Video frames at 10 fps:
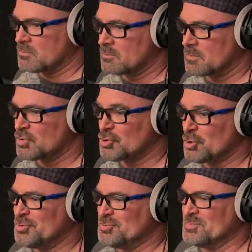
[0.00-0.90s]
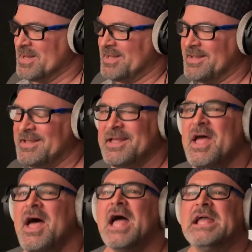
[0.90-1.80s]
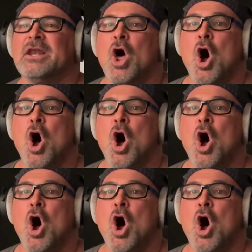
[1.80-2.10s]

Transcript: Excuse me. A long